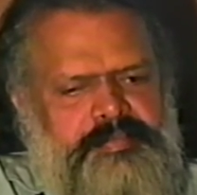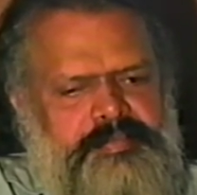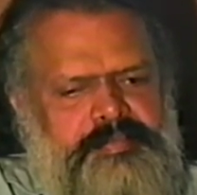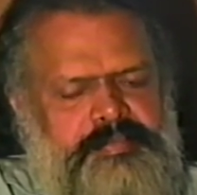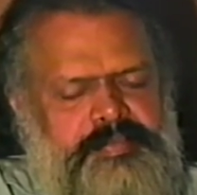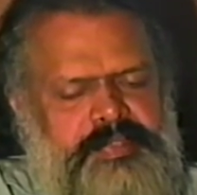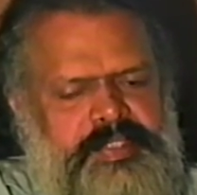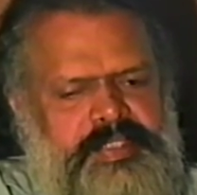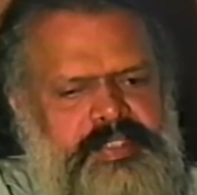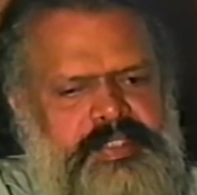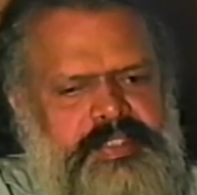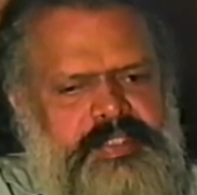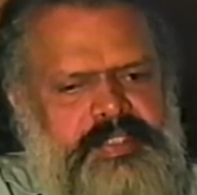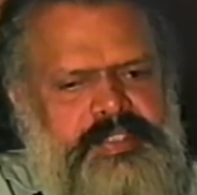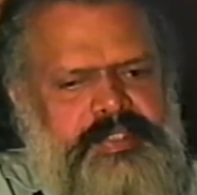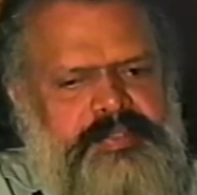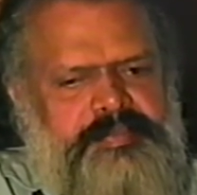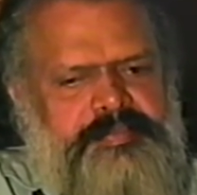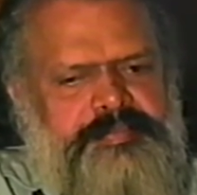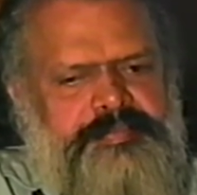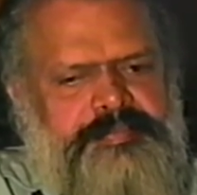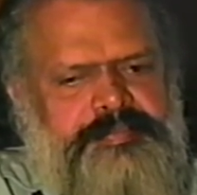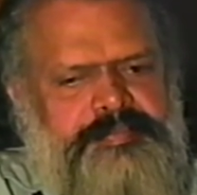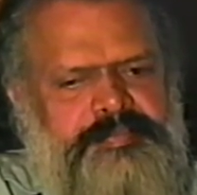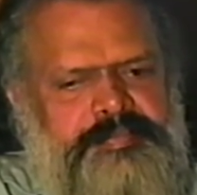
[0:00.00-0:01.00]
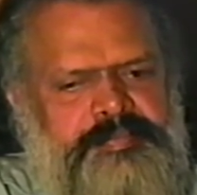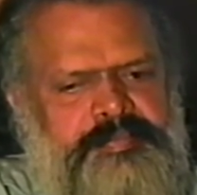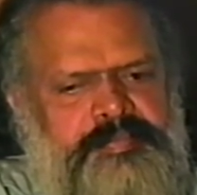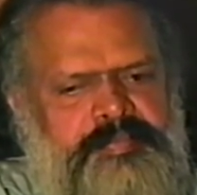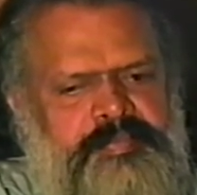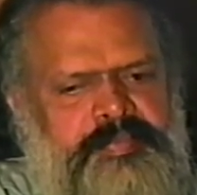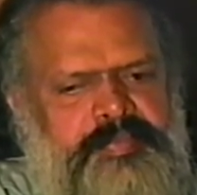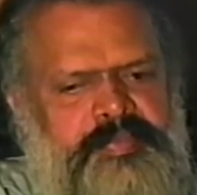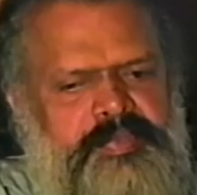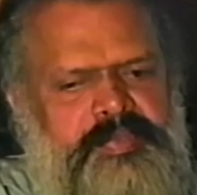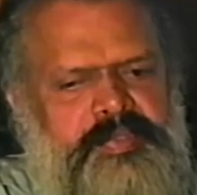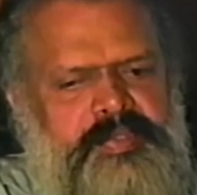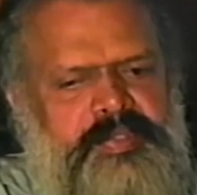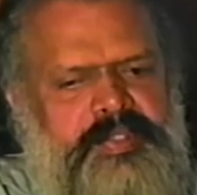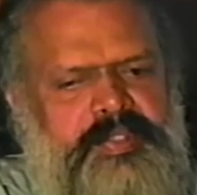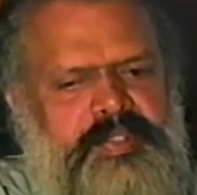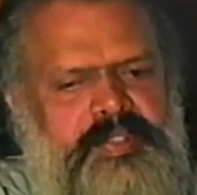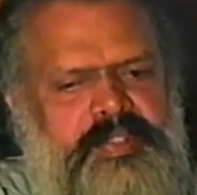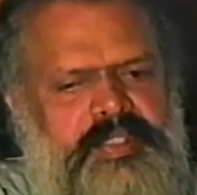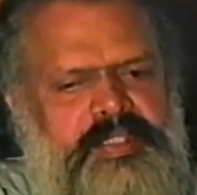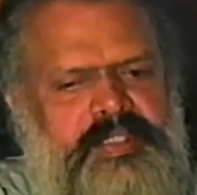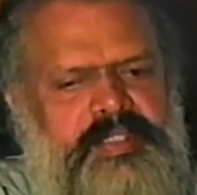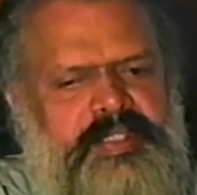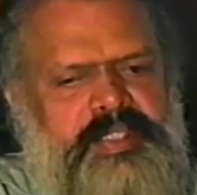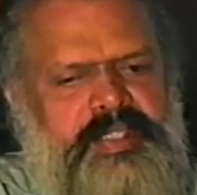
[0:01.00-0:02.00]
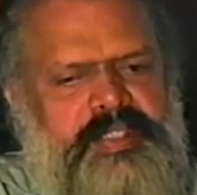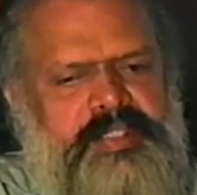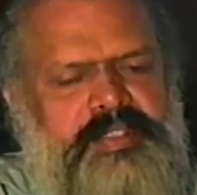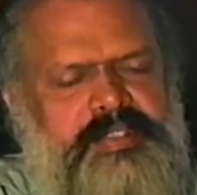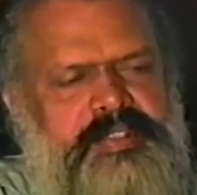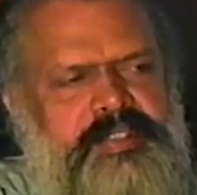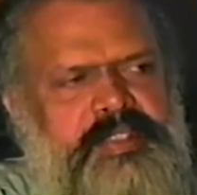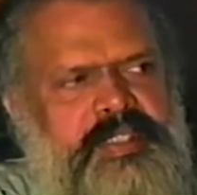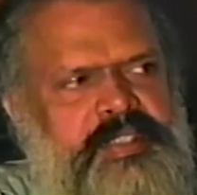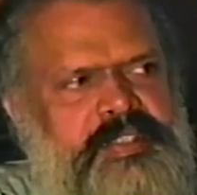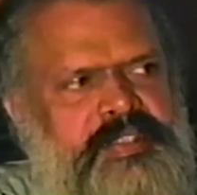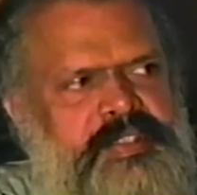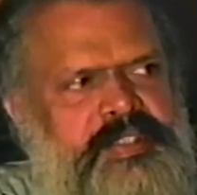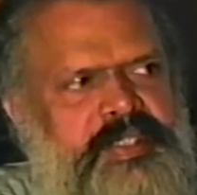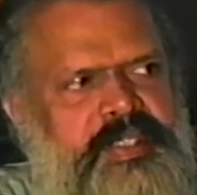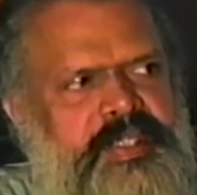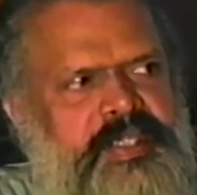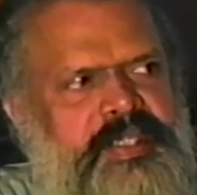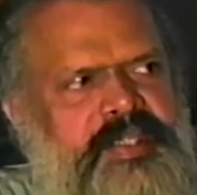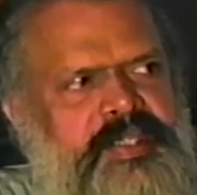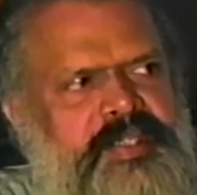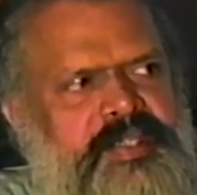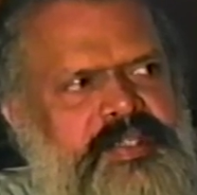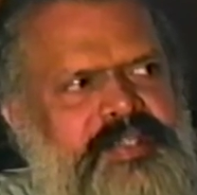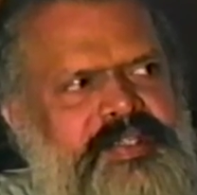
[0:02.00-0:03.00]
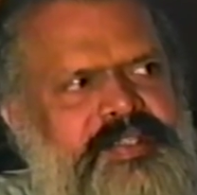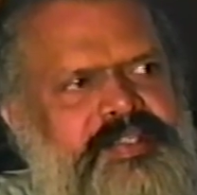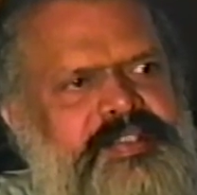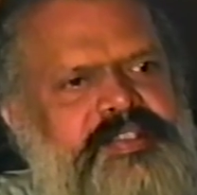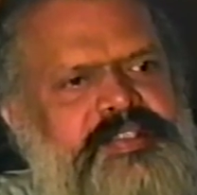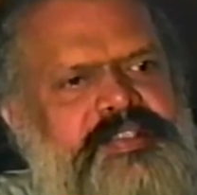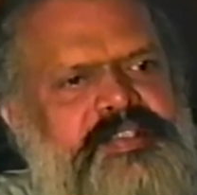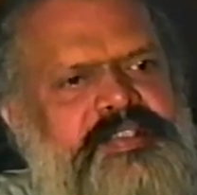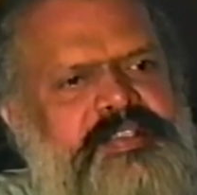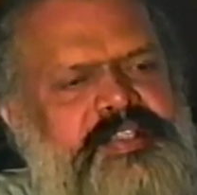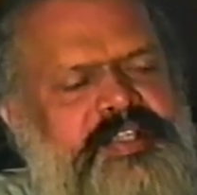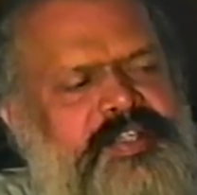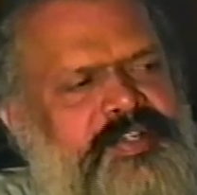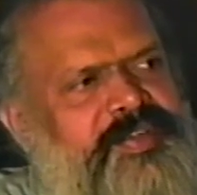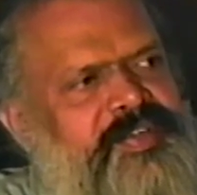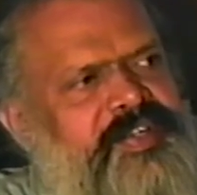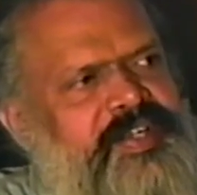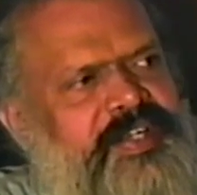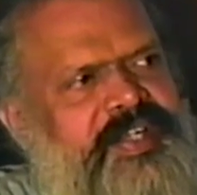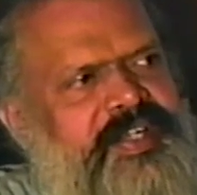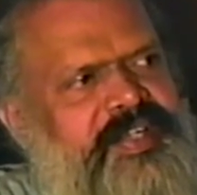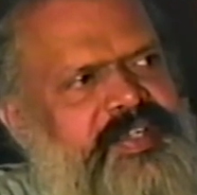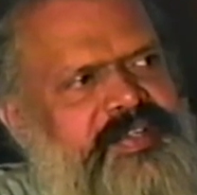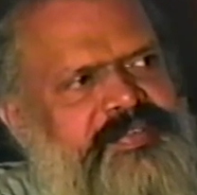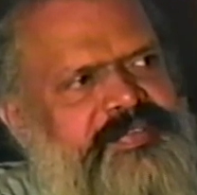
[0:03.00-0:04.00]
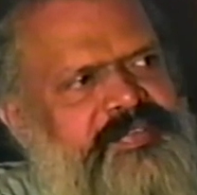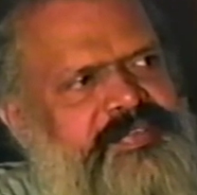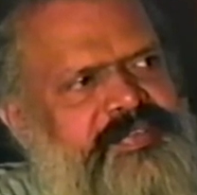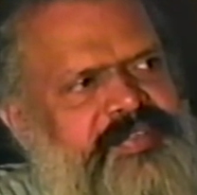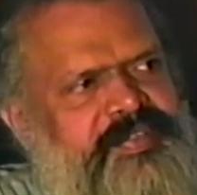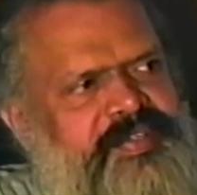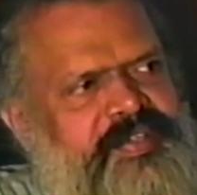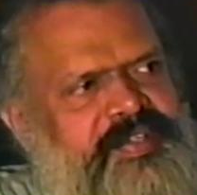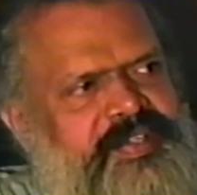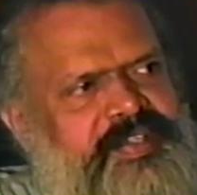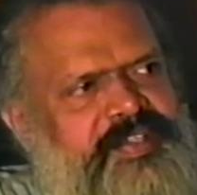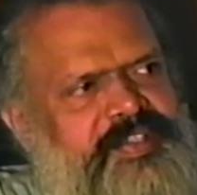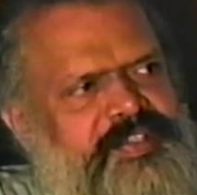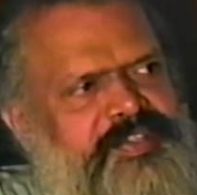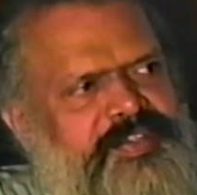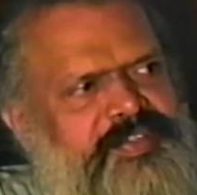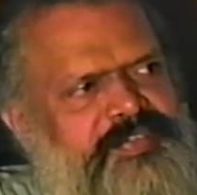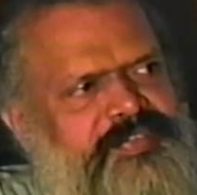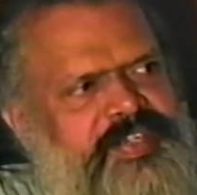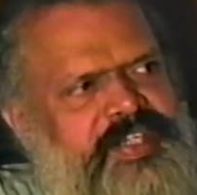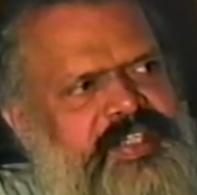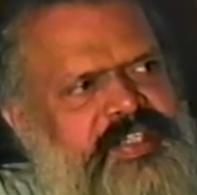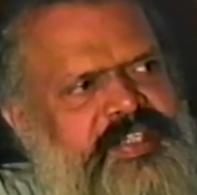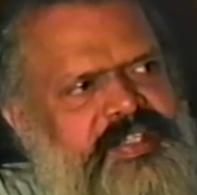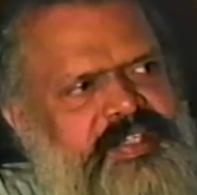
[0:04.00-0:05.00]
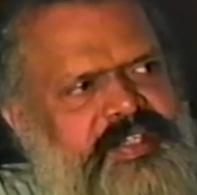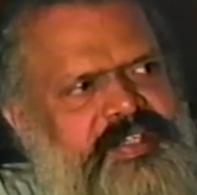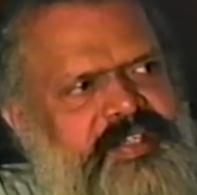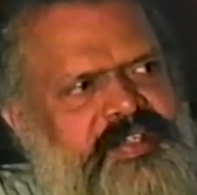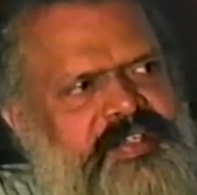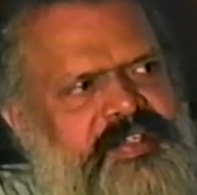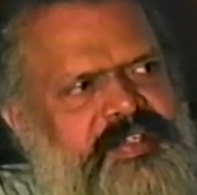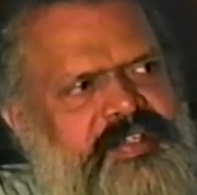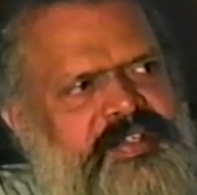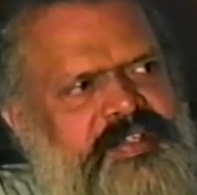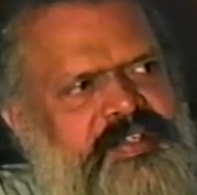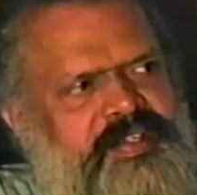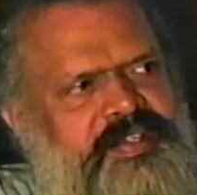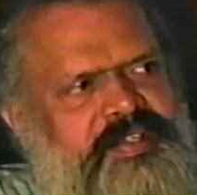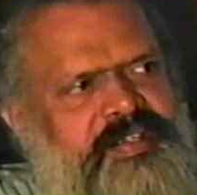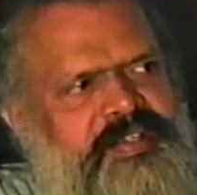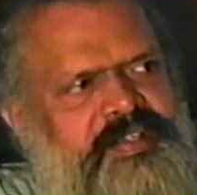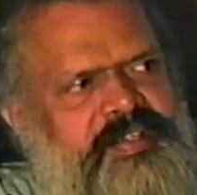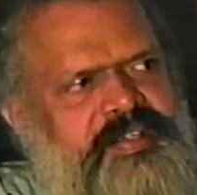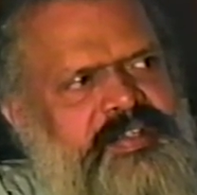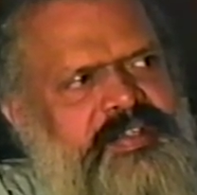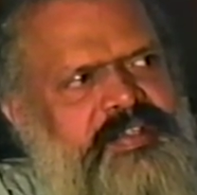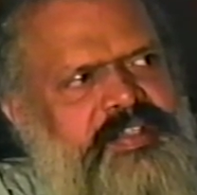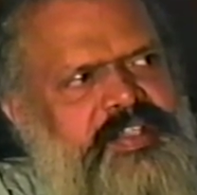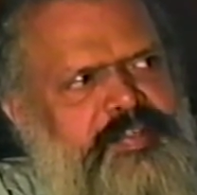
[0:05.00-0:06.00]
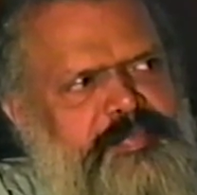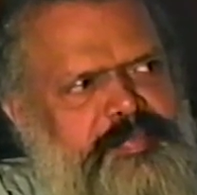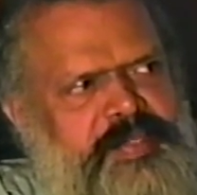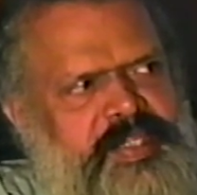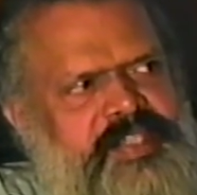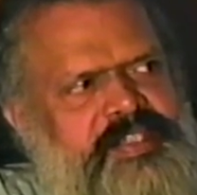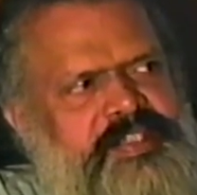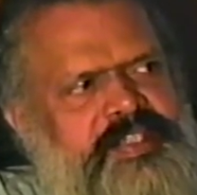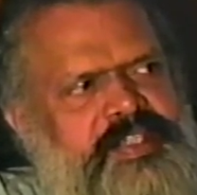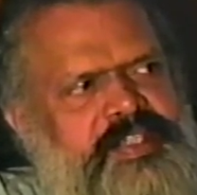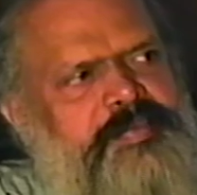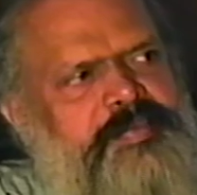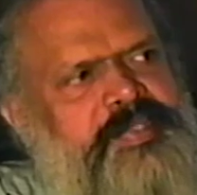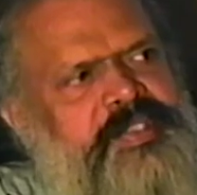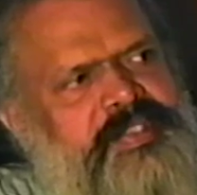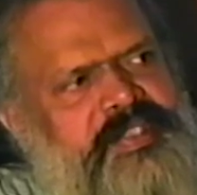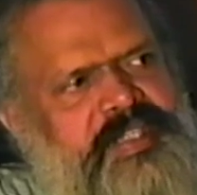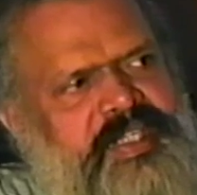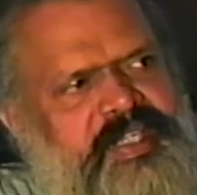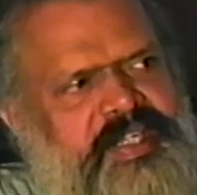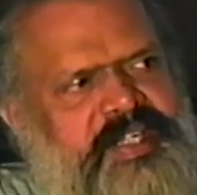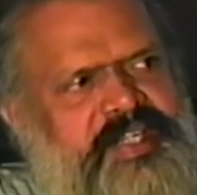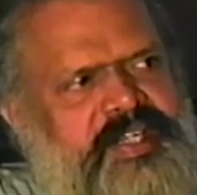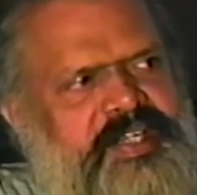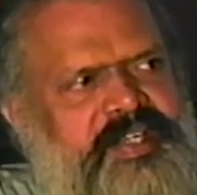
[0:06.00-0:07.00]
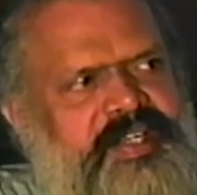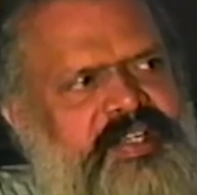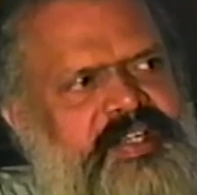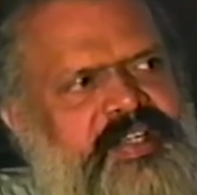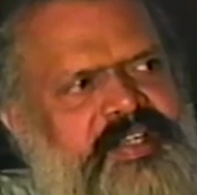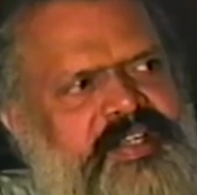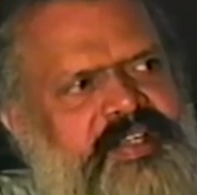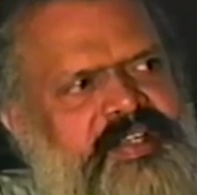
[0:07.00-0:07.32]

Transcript: But the things they say is their own life. It's not fiction. The man's is Narayanan.